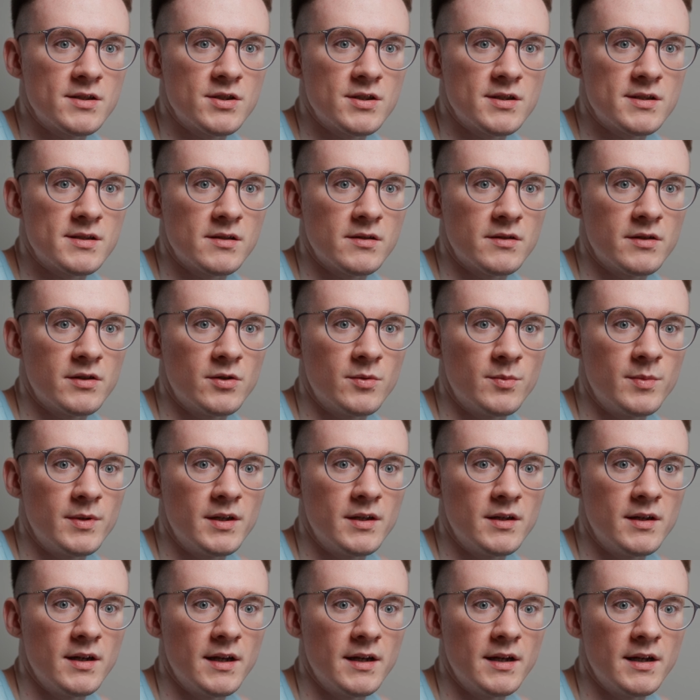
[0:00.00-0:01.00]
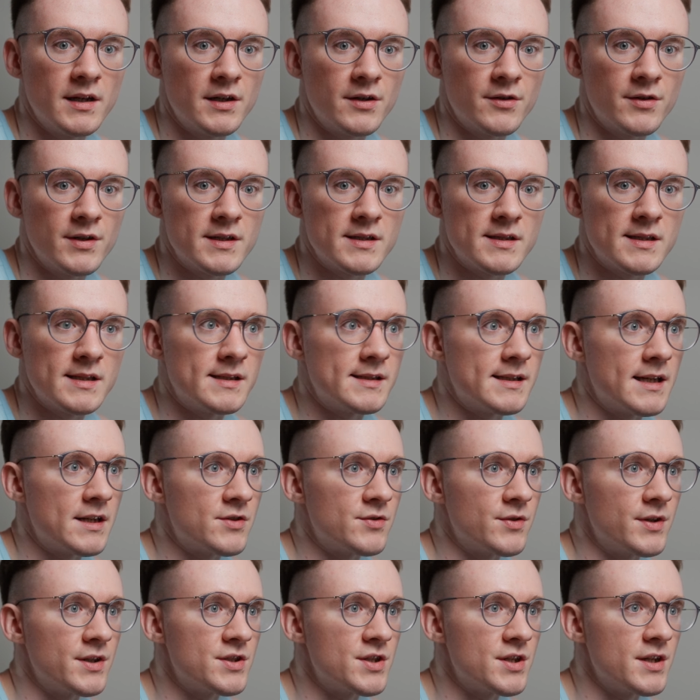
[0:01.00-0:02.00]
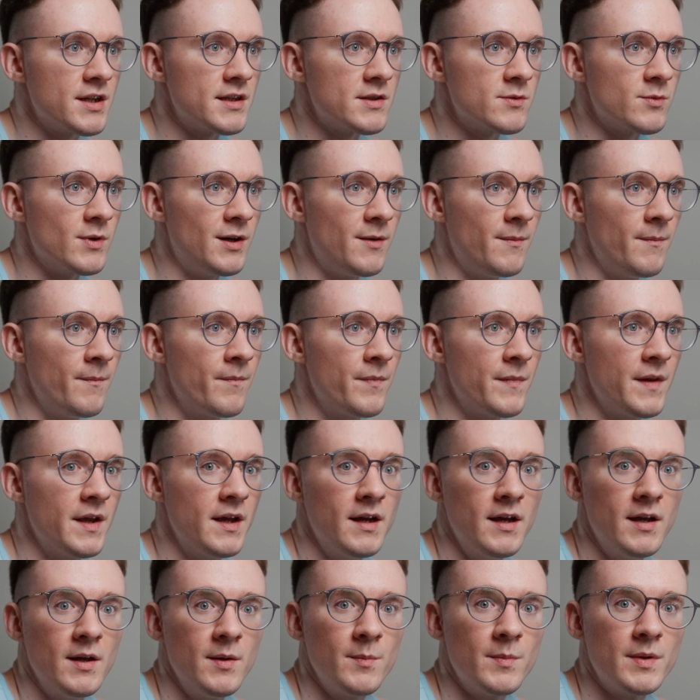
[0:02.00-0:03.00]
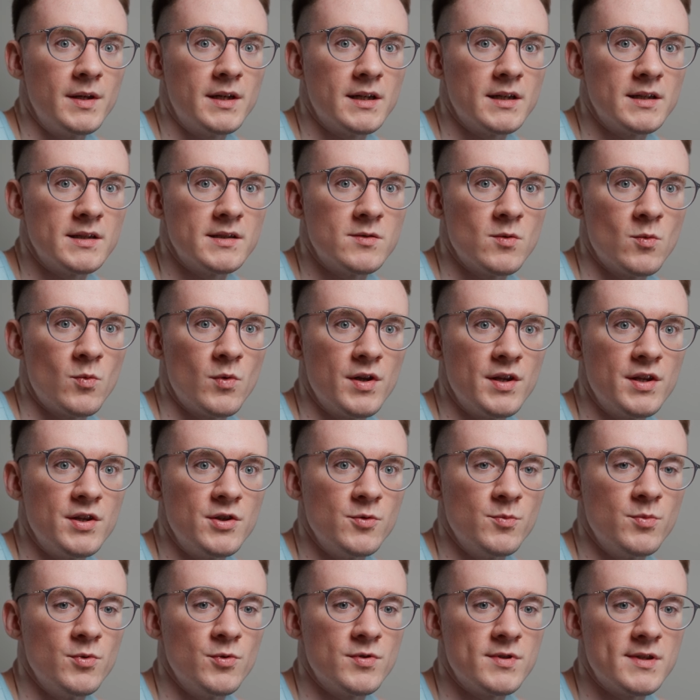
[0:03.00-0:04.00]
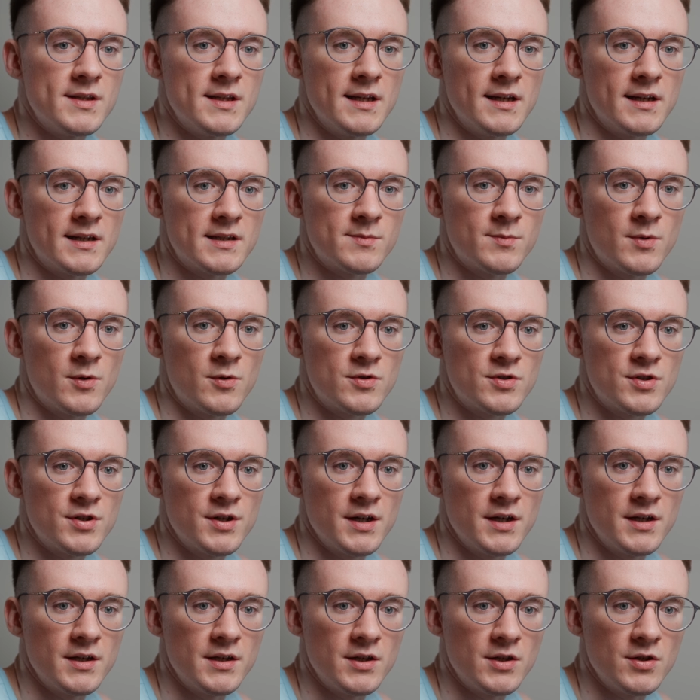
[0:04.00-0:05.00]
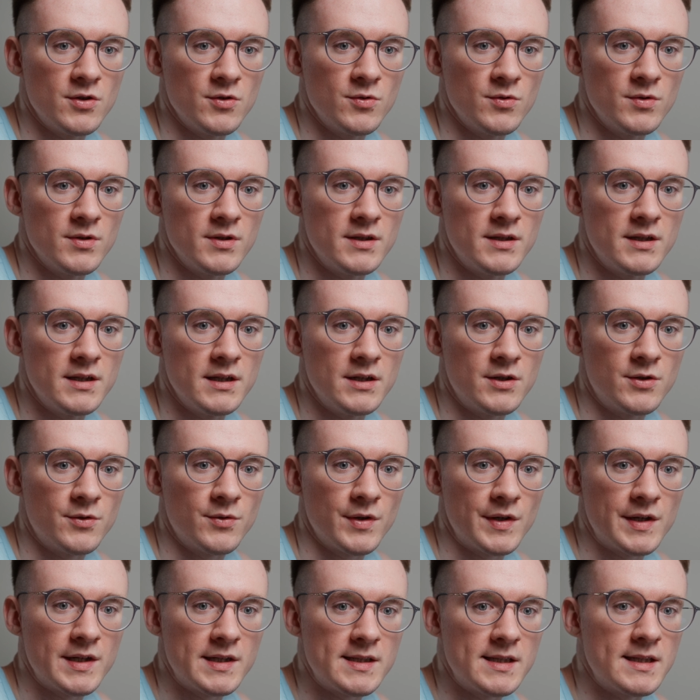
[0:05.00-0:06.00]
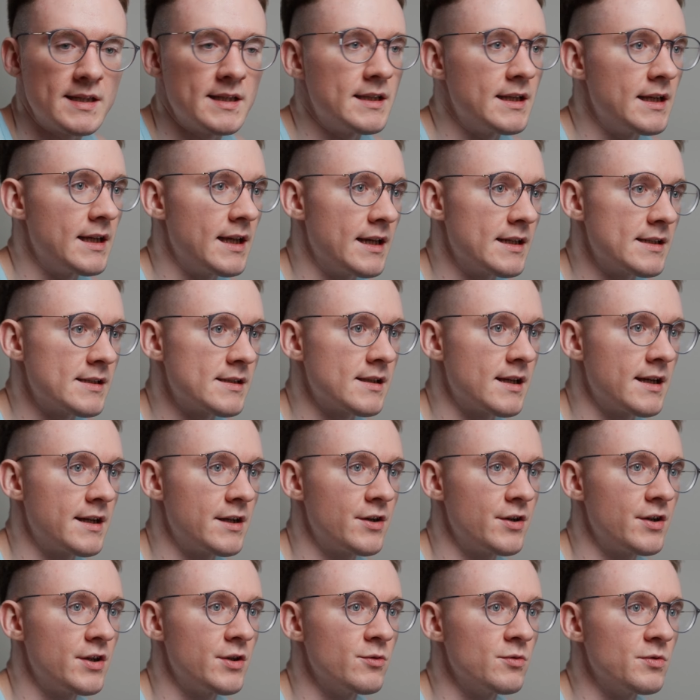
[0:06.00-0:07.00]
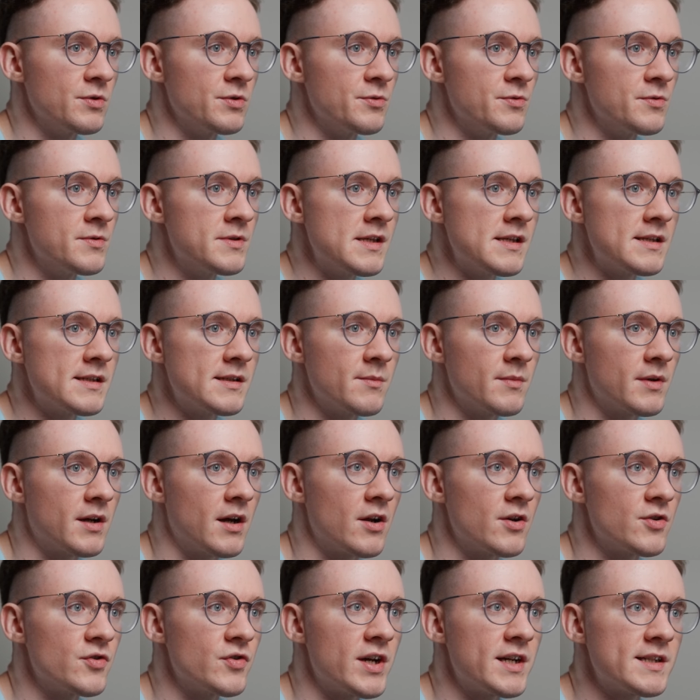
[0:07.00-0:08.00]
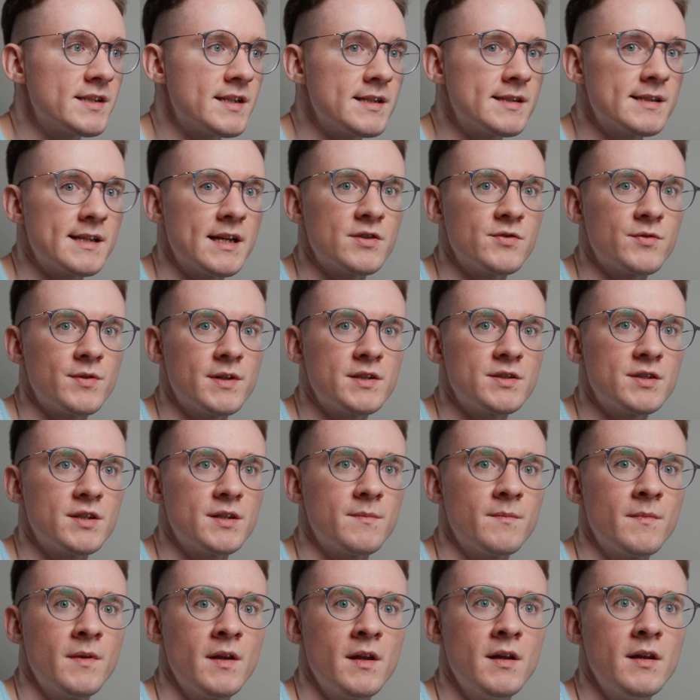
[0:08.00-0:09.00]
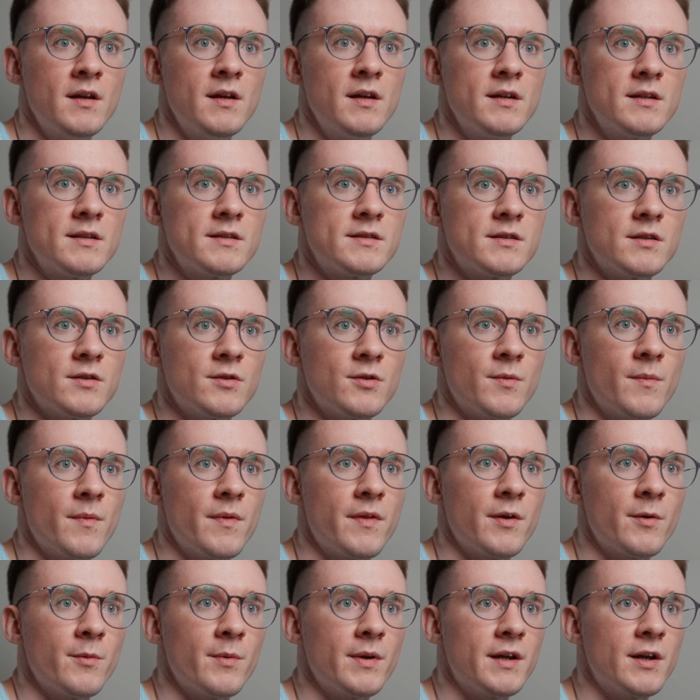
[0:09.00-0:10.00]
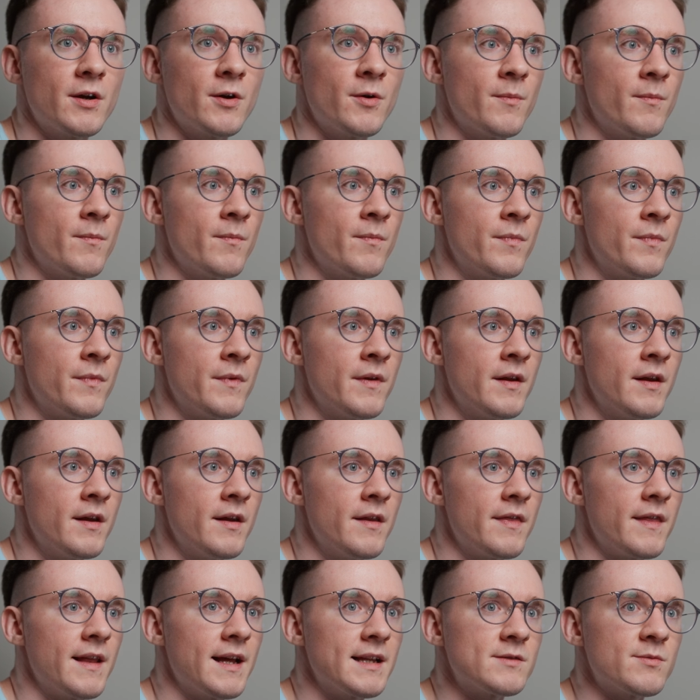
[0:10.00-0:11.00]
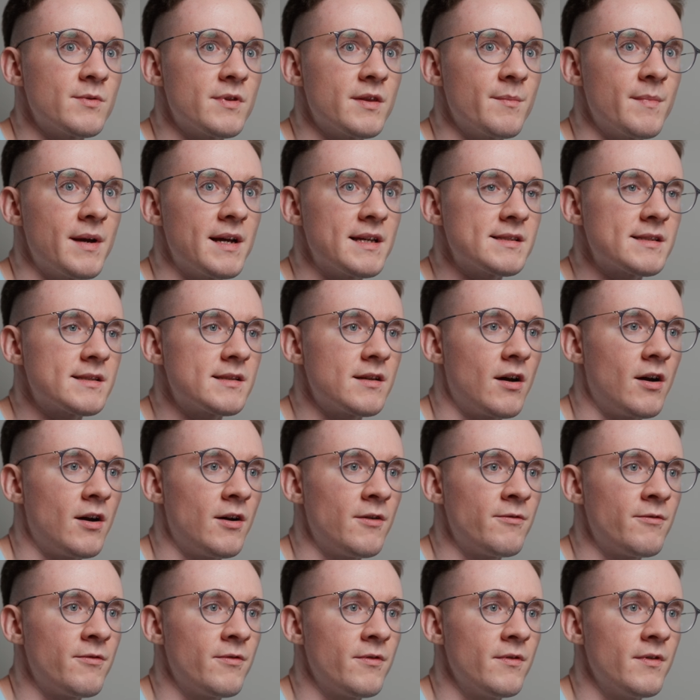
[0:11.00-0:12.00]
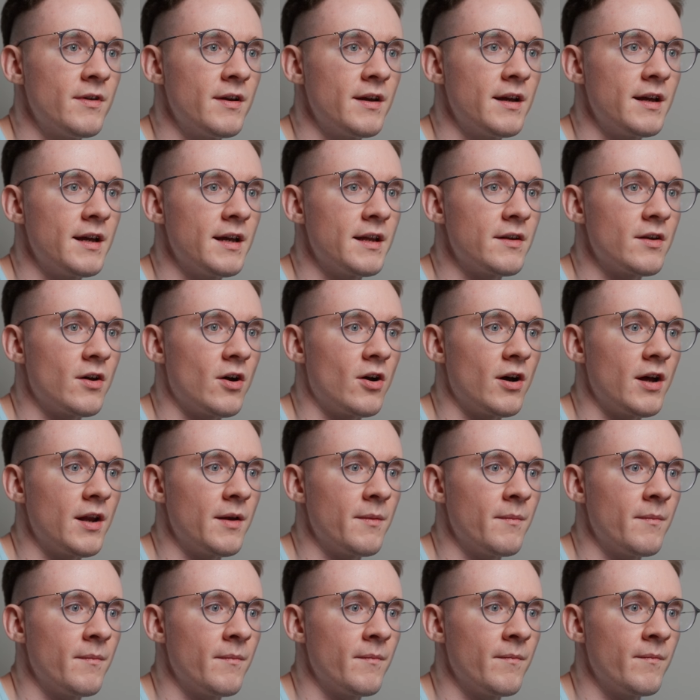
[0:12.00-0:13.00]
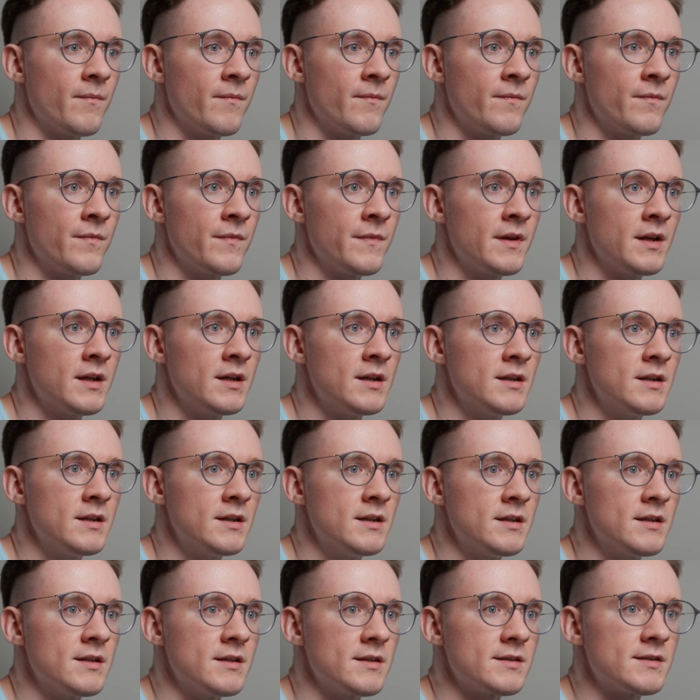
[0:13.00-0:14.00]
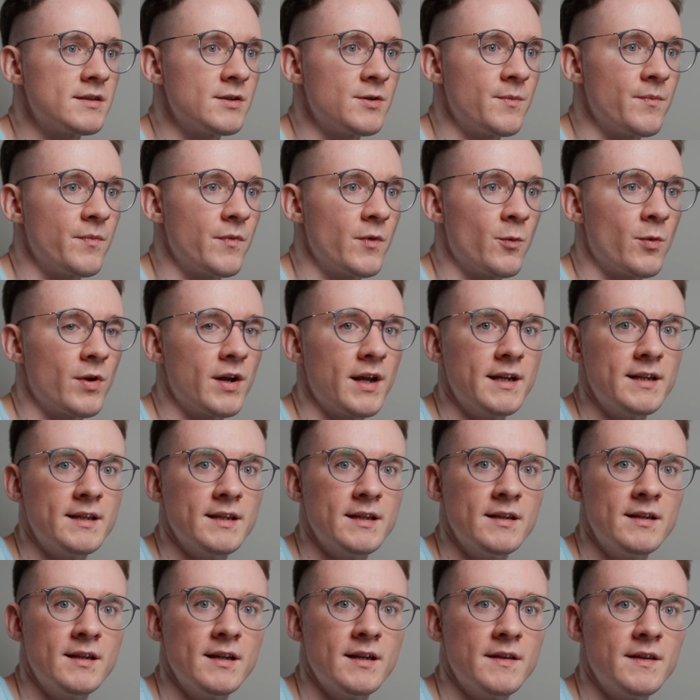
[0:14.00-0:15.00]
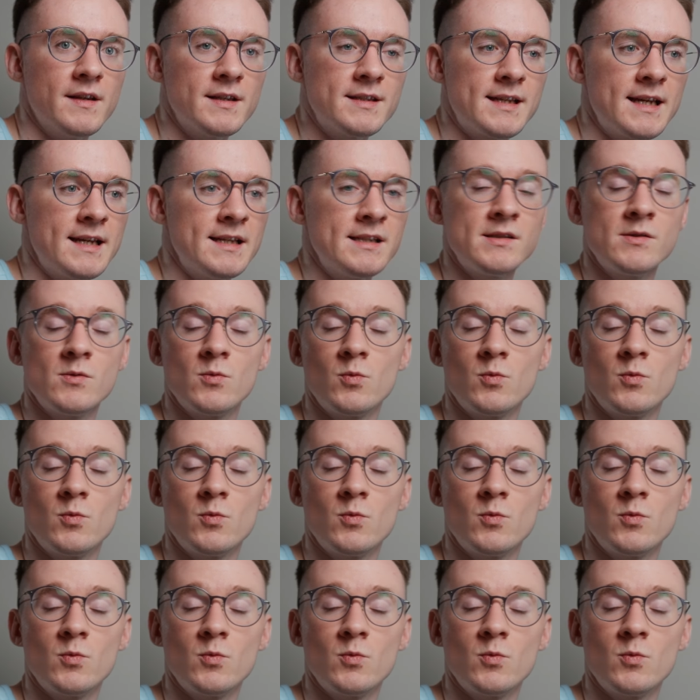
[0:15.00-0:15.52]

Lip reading: just a little bit and increase the saturation as well. Because when you boost the exposure and you decrease the dehaze slider, you lose some contrast and saturation. So there we go. That's what the mask's off and on. So what I did in this case